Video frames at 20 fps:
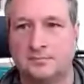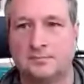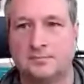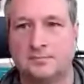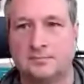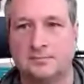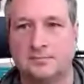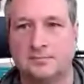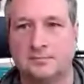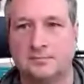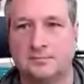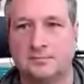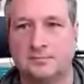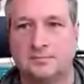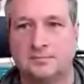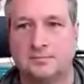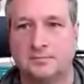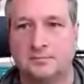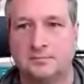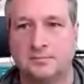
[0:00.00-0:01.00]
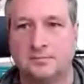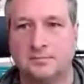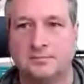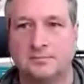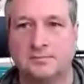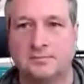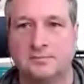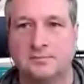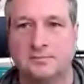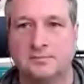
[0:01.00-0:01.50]

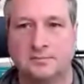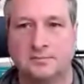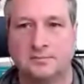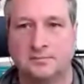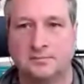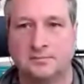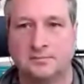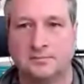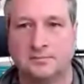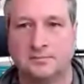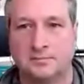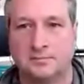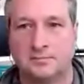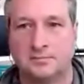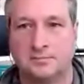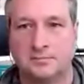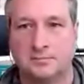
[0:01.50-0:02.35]
(silent)